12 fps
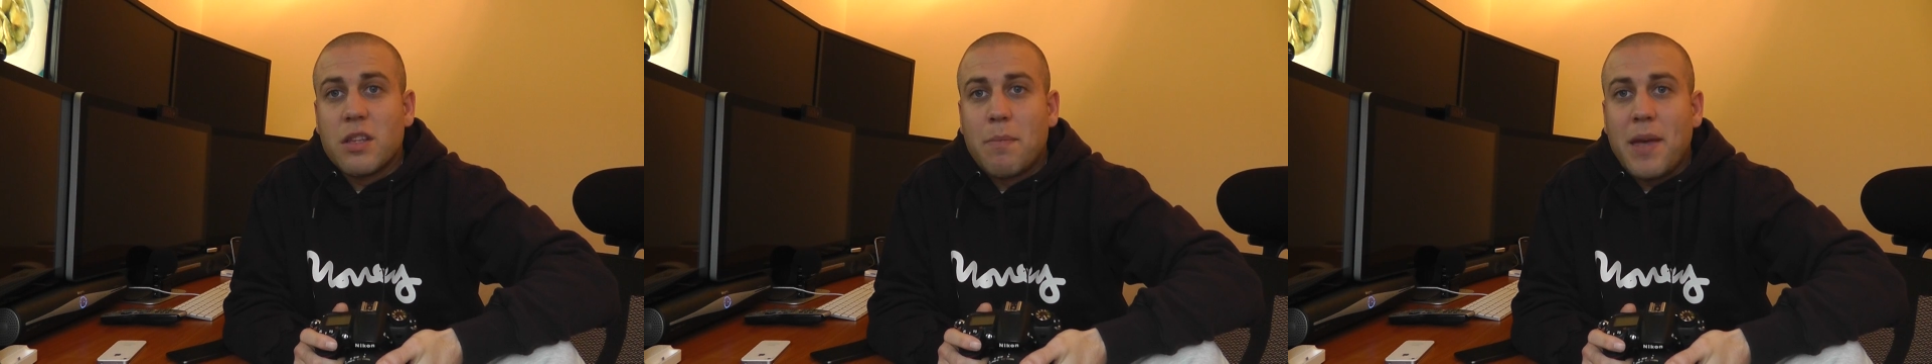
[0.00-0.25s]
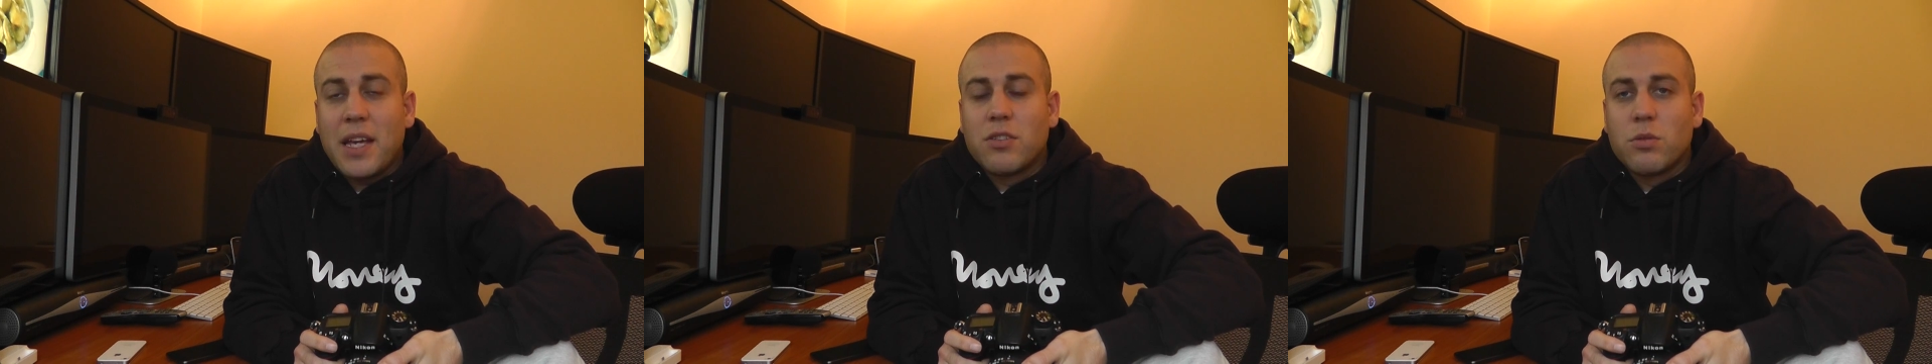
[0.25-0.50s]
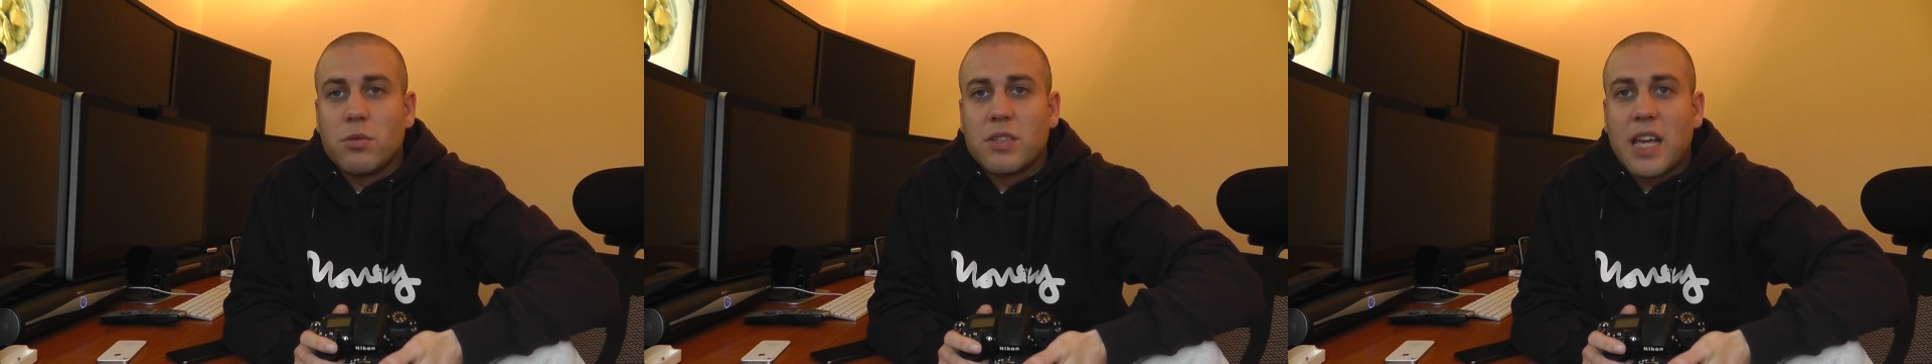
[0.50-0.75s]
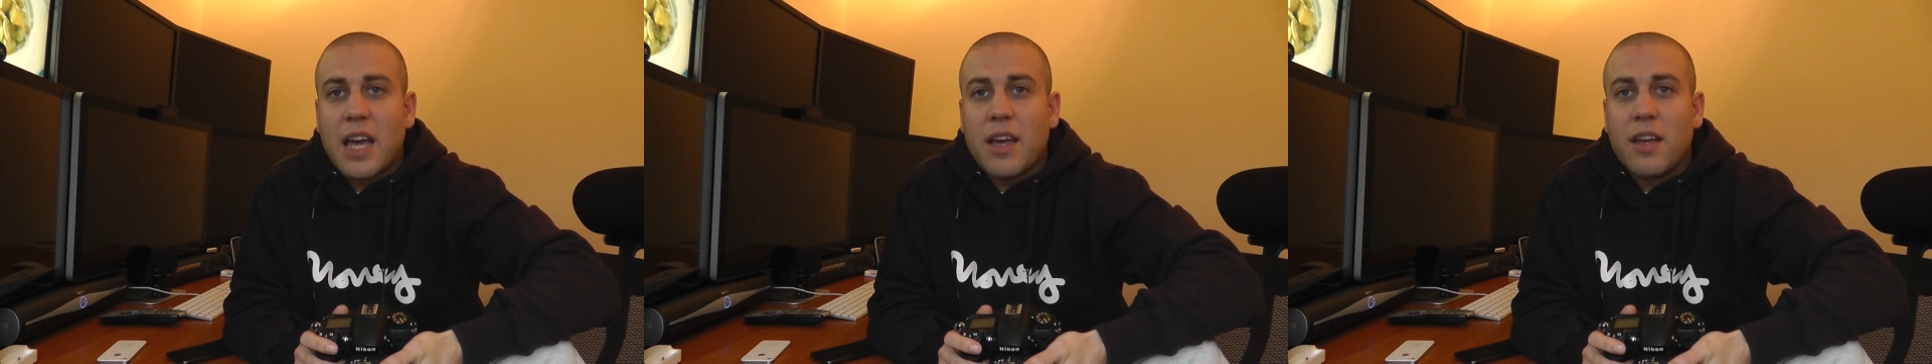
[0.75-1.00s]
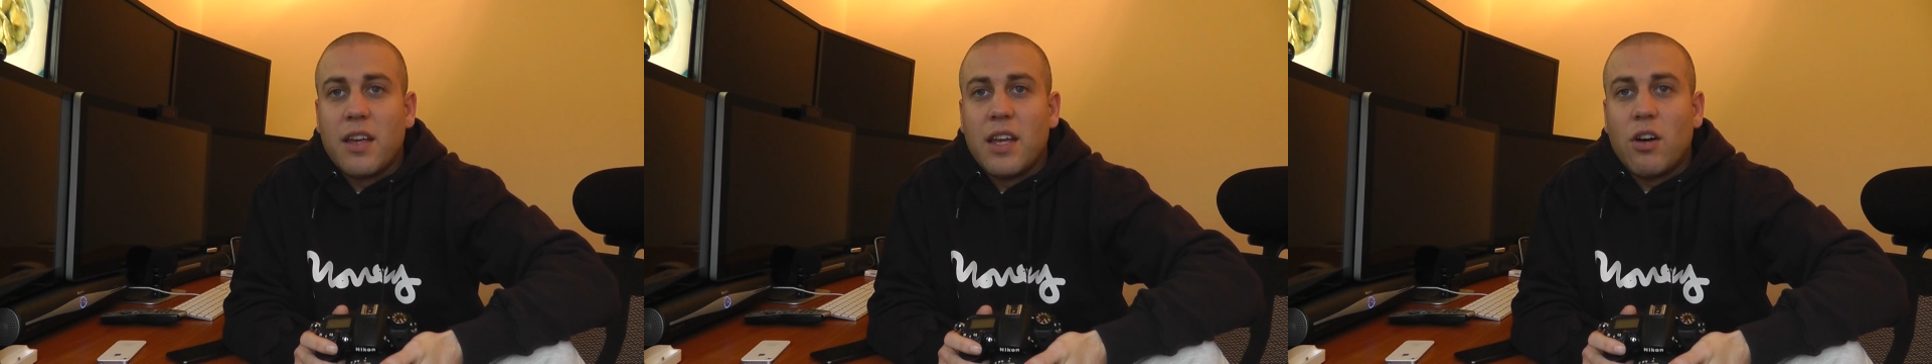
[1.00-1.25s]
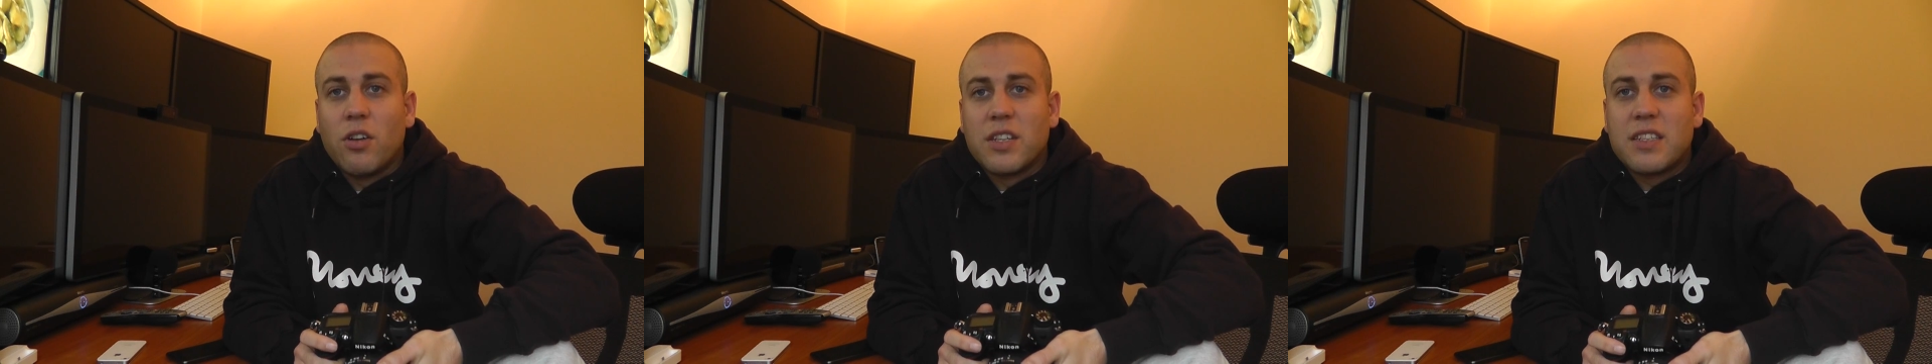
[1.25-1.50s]
the pixels get
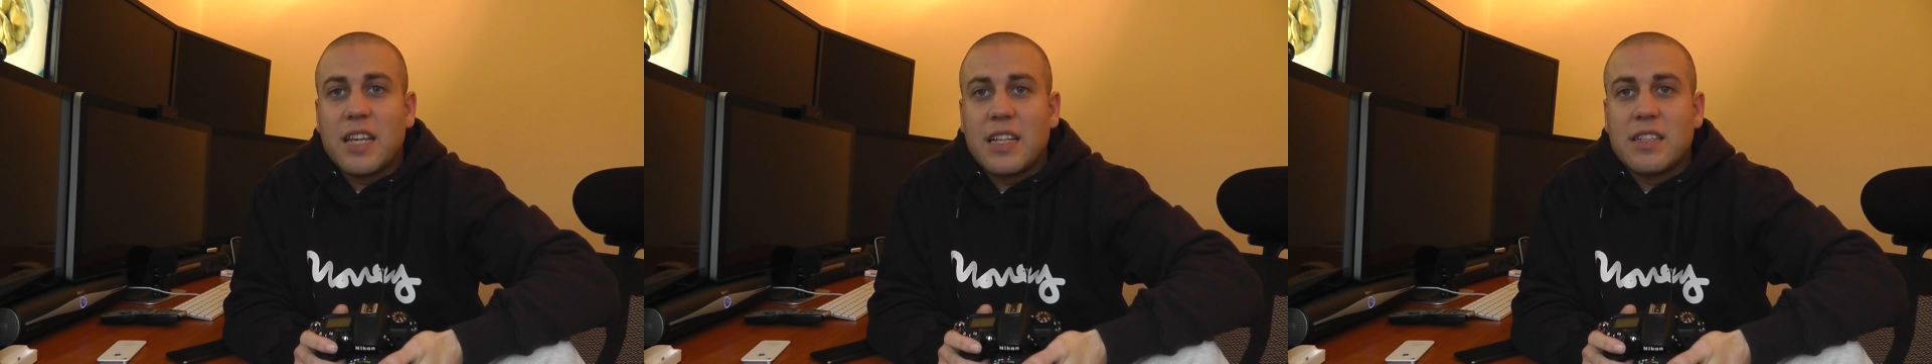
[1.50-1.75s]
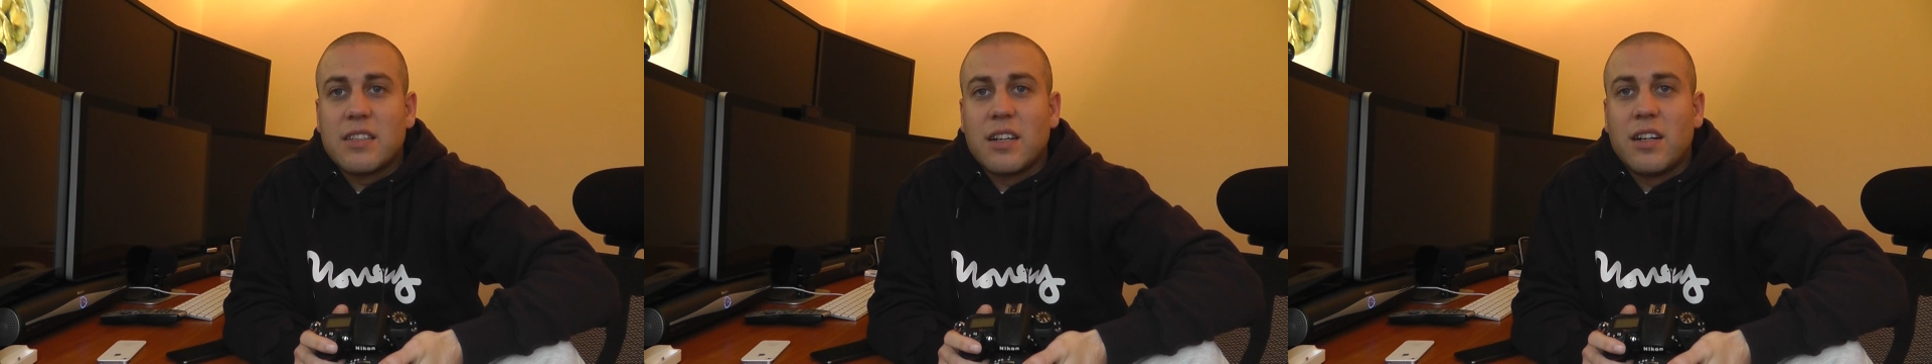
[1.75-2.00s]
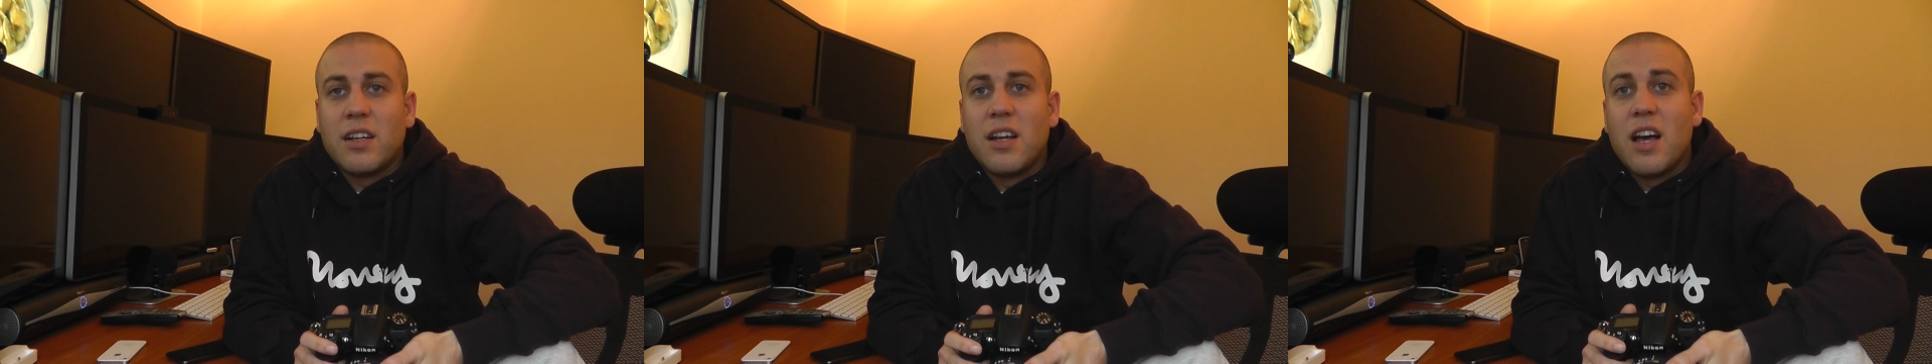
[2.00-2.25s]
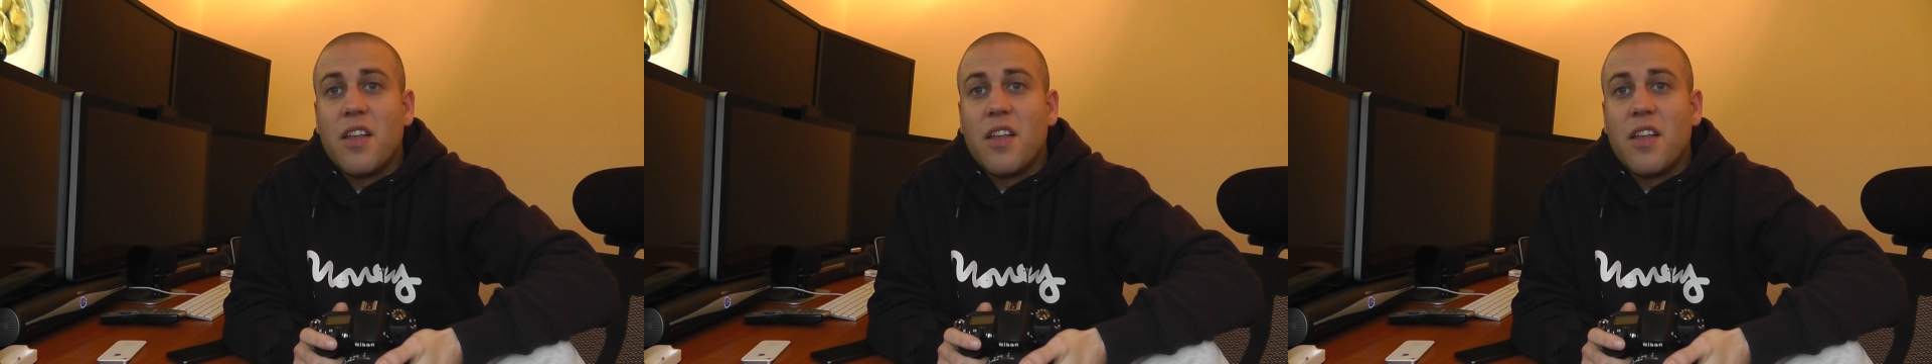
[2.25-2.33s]
on the sensor,